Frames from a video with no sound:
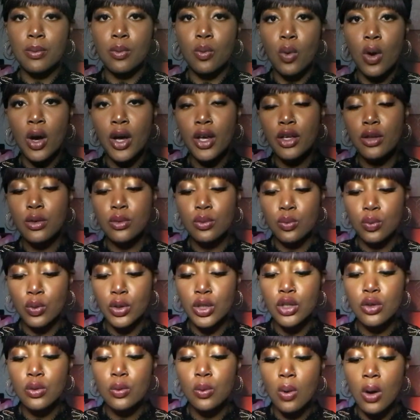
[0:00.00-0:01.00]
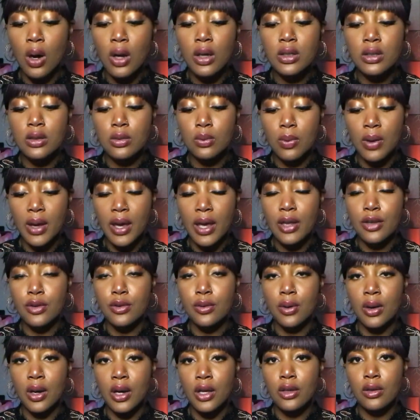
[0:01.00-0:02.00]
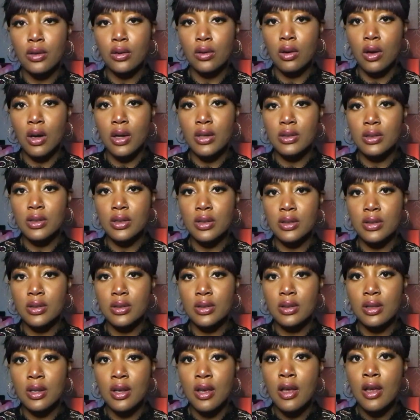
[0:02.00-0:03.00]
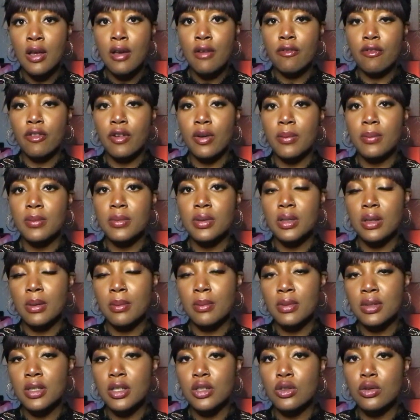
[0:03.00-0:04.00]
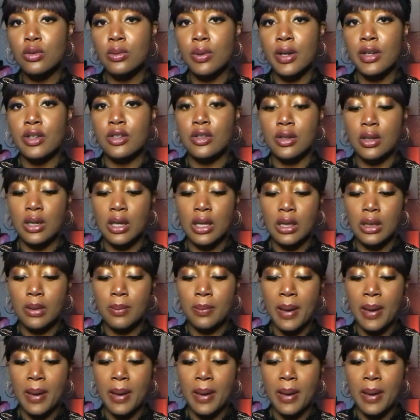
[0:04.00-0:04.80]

When you walked away and you cut your losses from some situation in the